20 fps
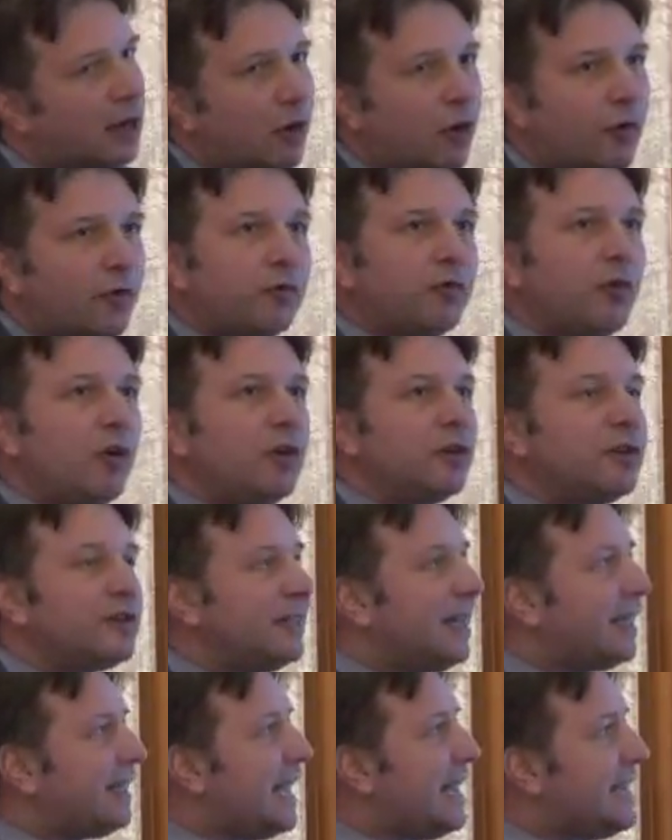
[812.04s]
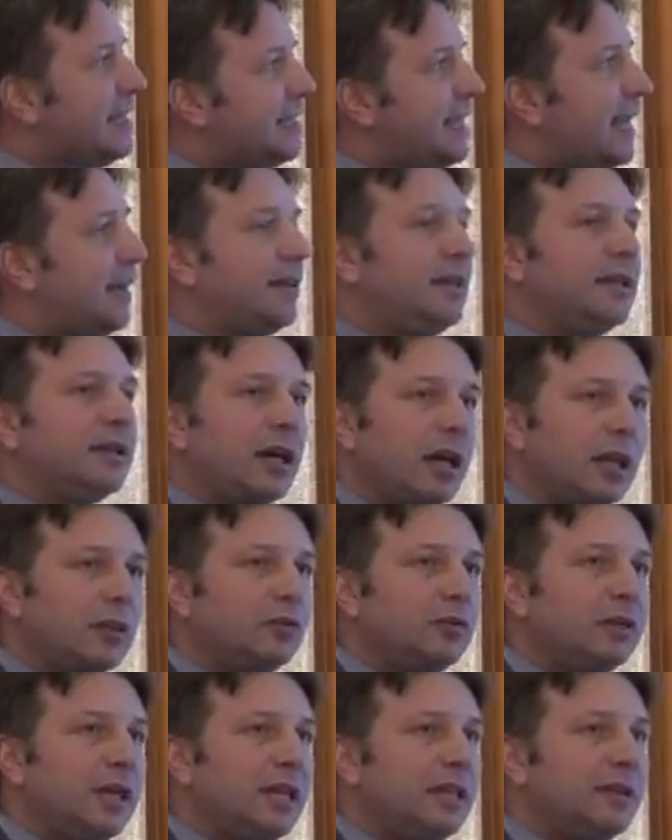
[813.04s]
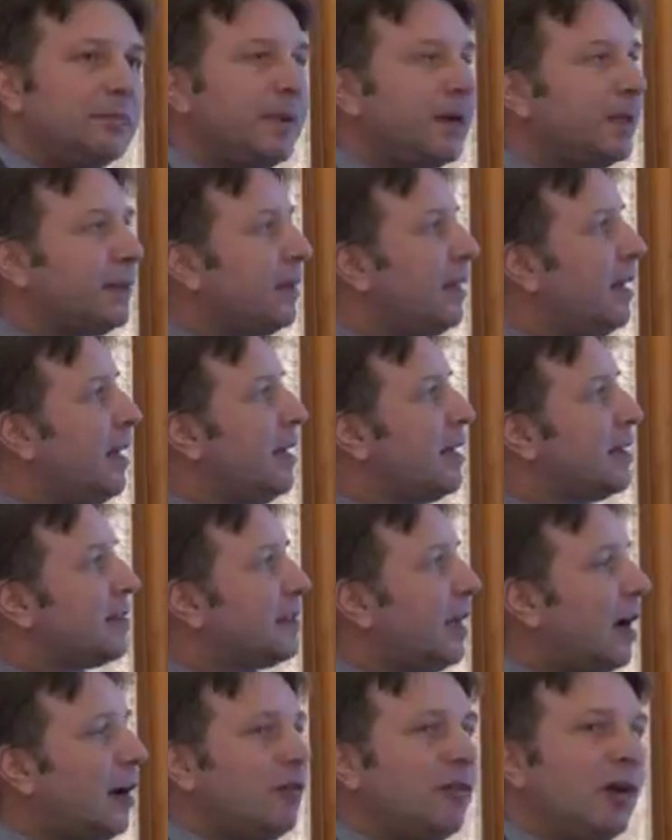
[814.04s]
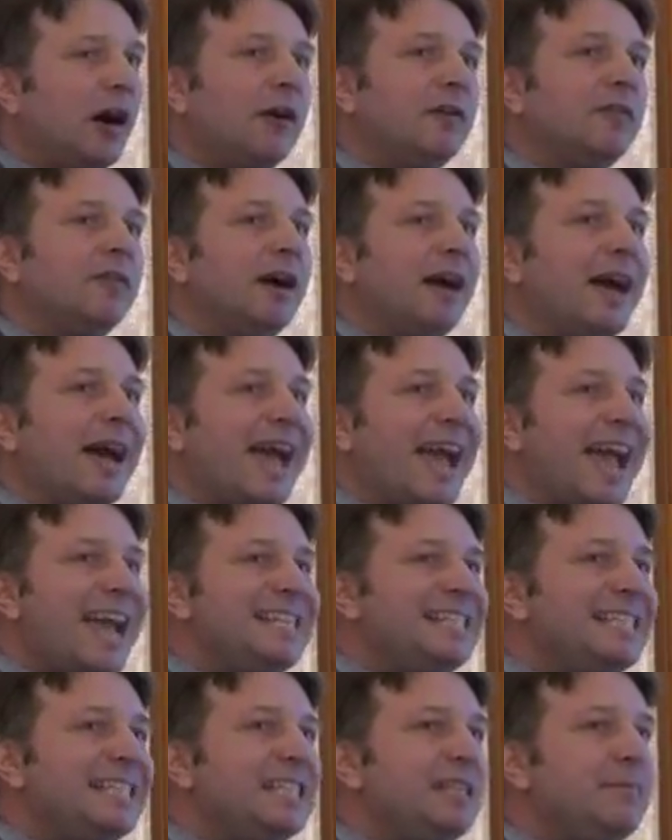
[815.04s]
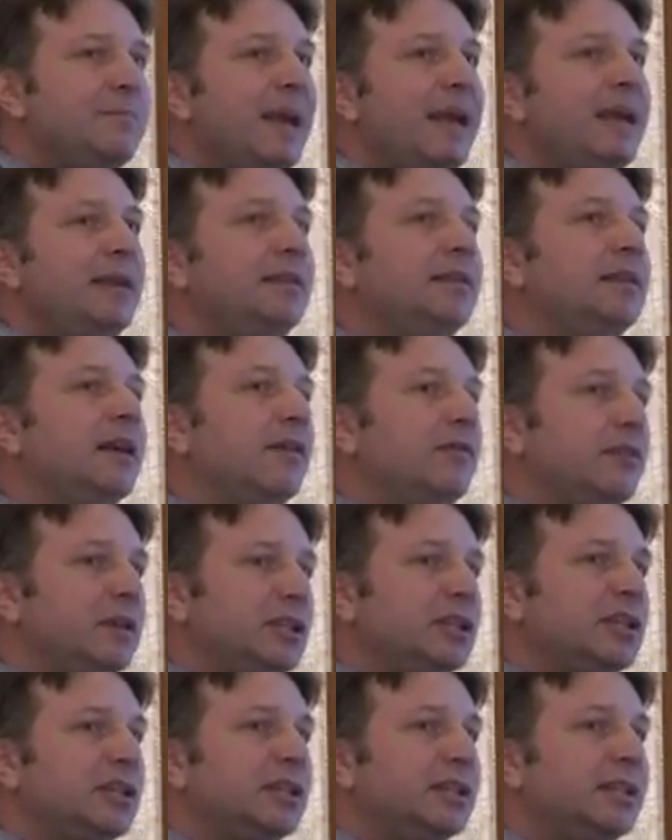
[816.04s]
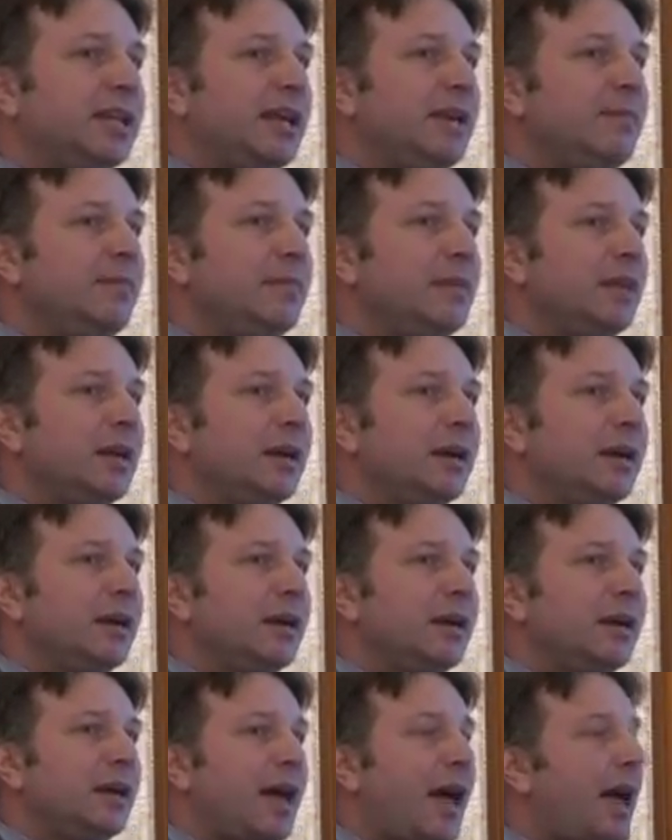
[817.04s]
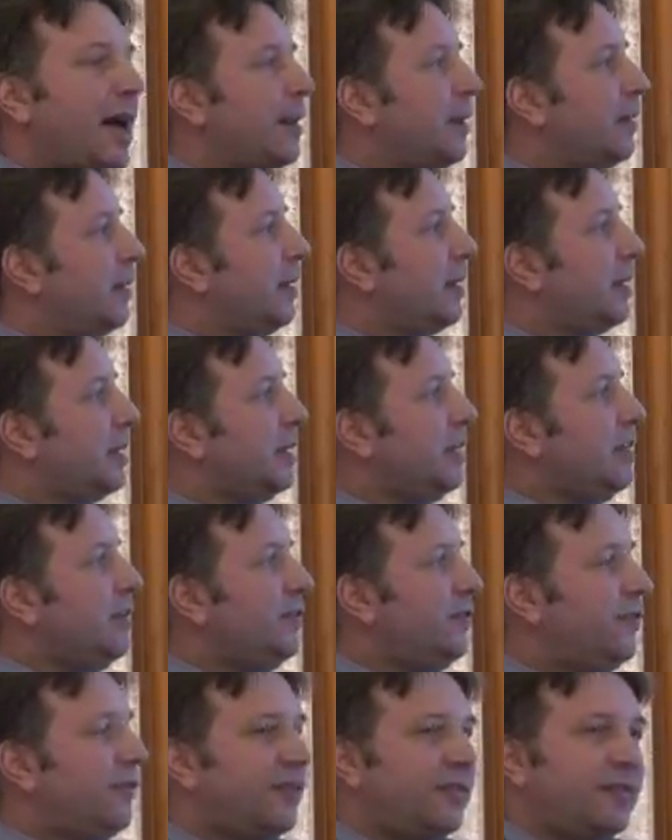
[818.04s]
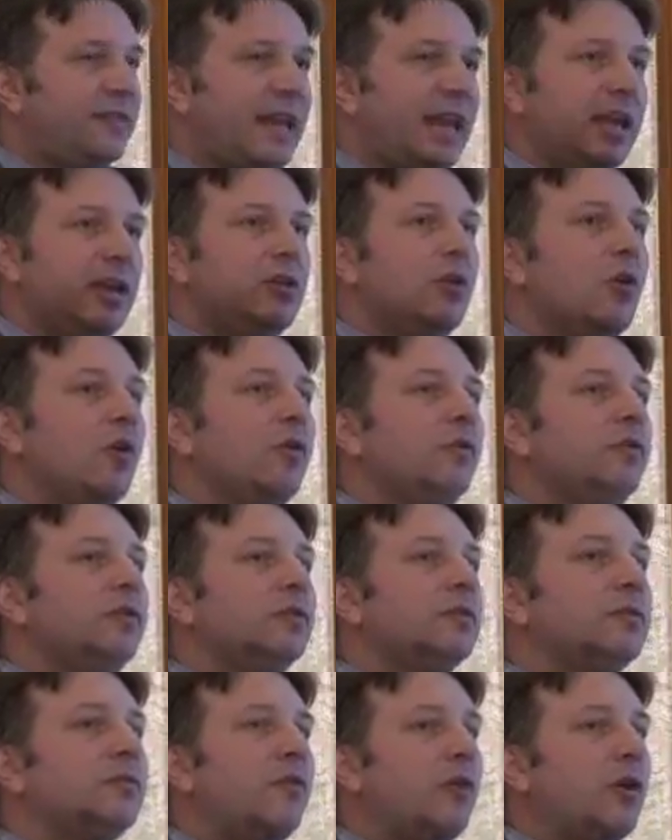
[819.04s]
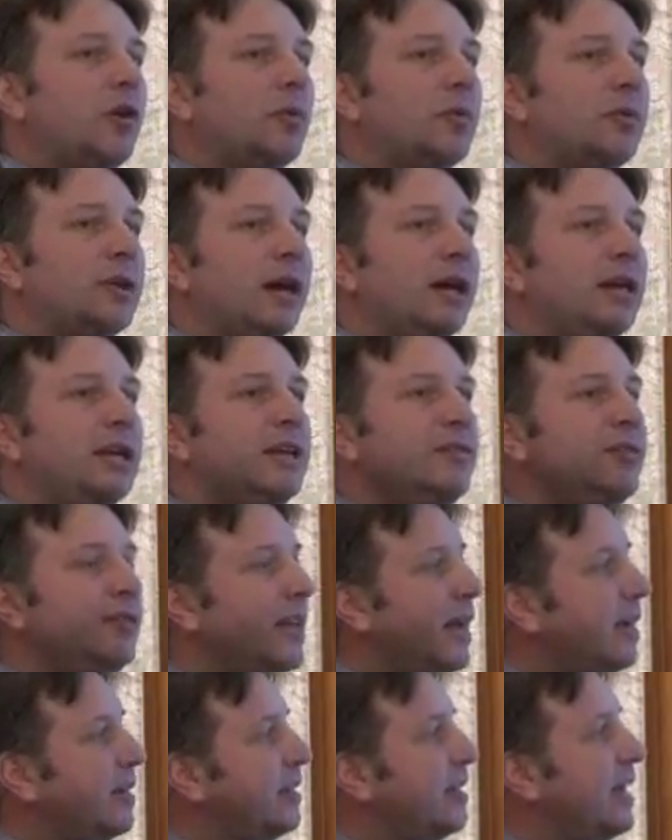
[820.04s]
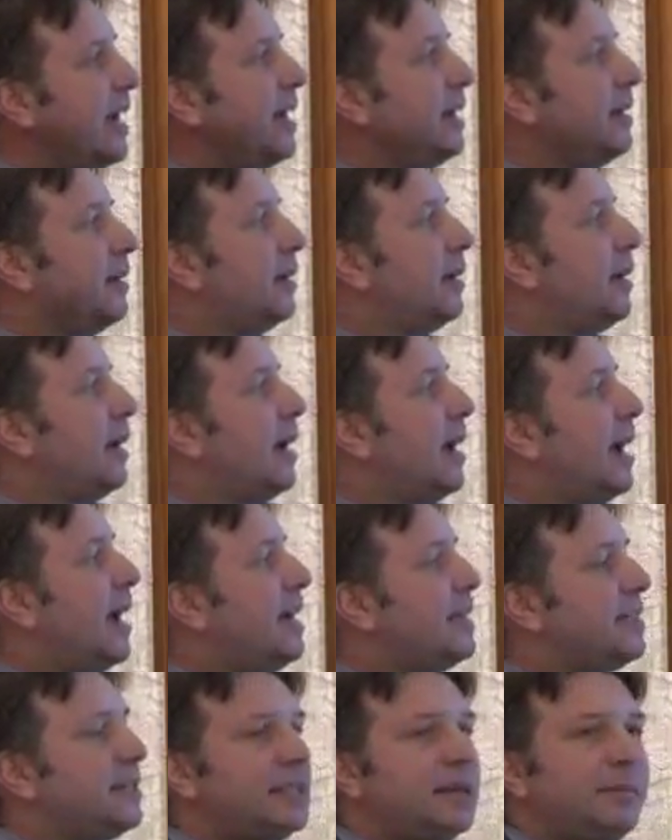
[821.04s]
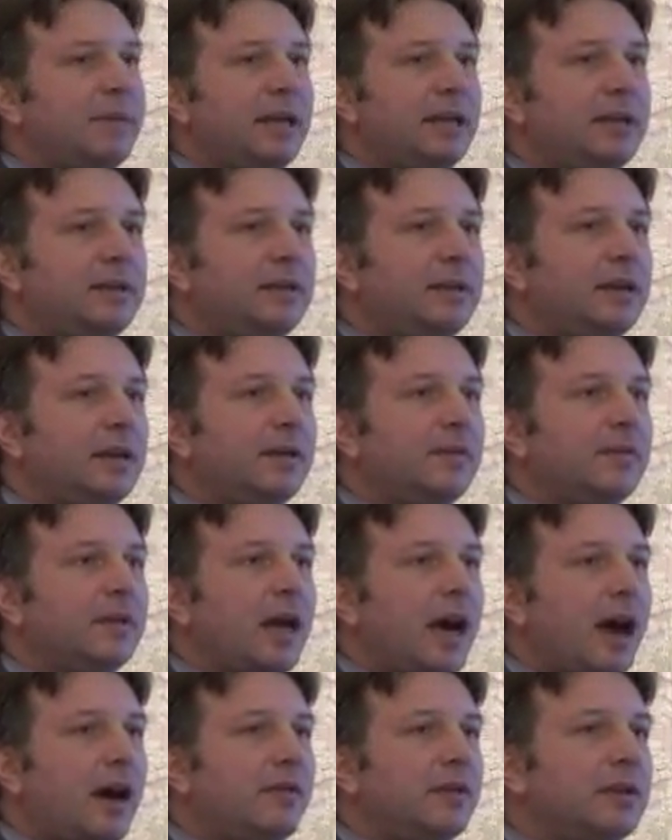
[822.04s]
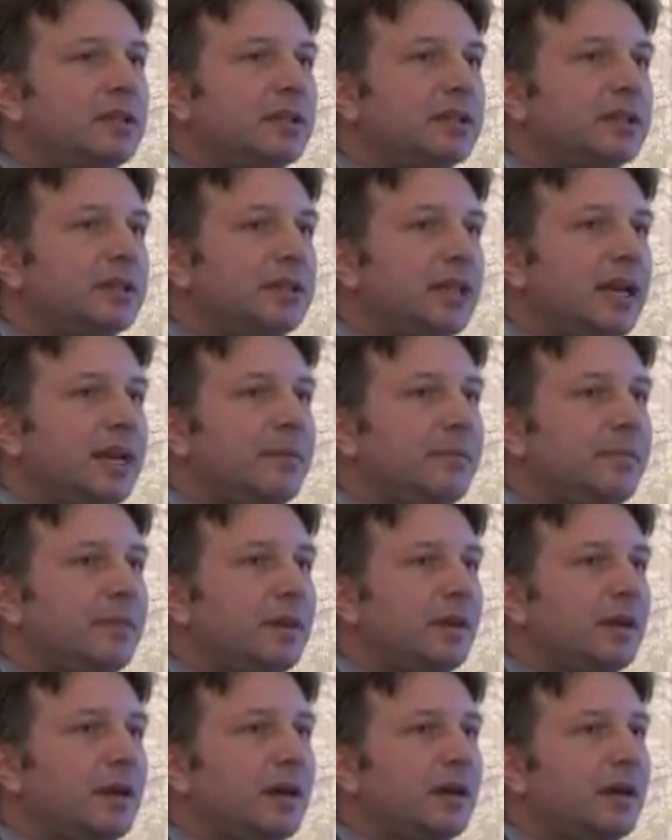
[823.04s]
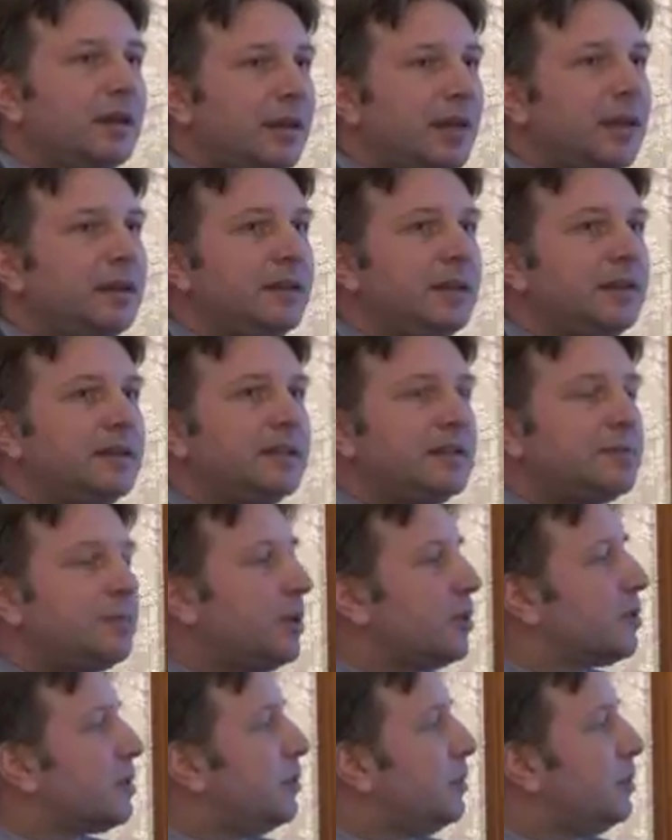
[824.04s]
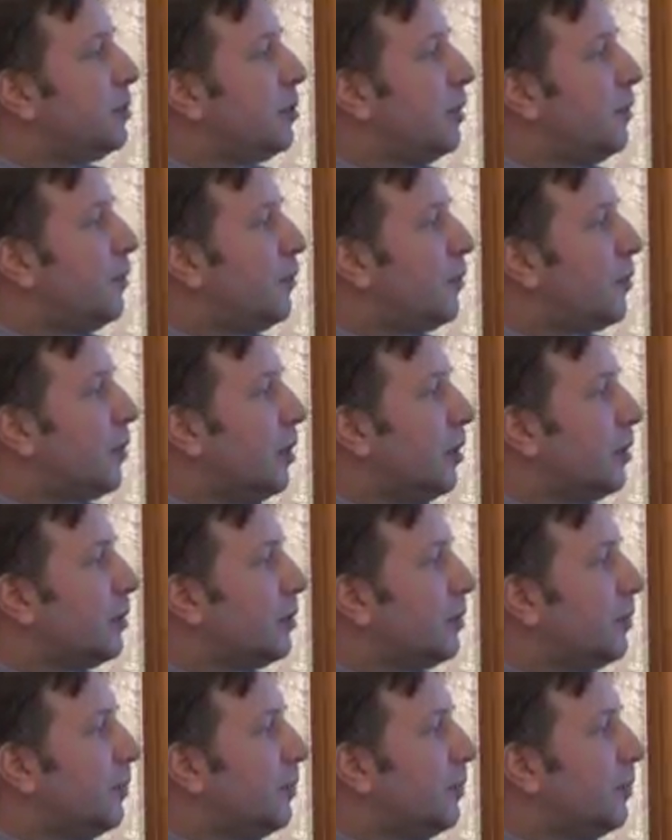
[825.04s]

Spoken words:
of course not exactly calculate, but somehow estimate the average claim. And if they know the formula, if they can estimate the average claim, then there is possibility of fraud.